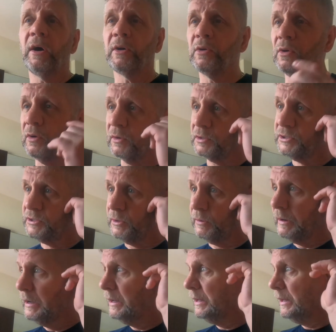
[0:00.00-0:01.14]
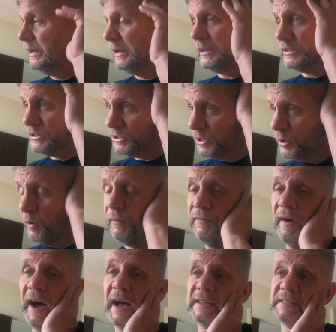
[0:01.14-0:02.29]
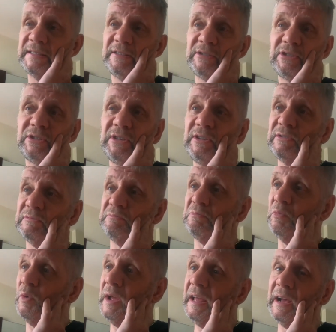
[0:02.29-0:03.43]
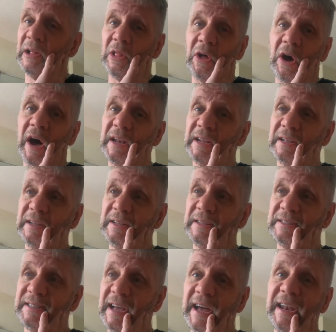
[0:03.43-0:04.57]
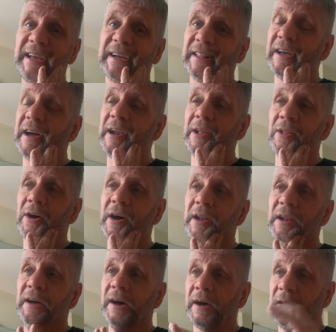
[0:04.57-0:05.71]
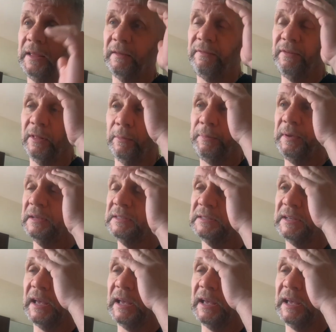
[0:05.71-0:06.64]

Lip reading: Google. So it should go fast. Usually you're waiting a lot, standing in line a lot in the Philippines.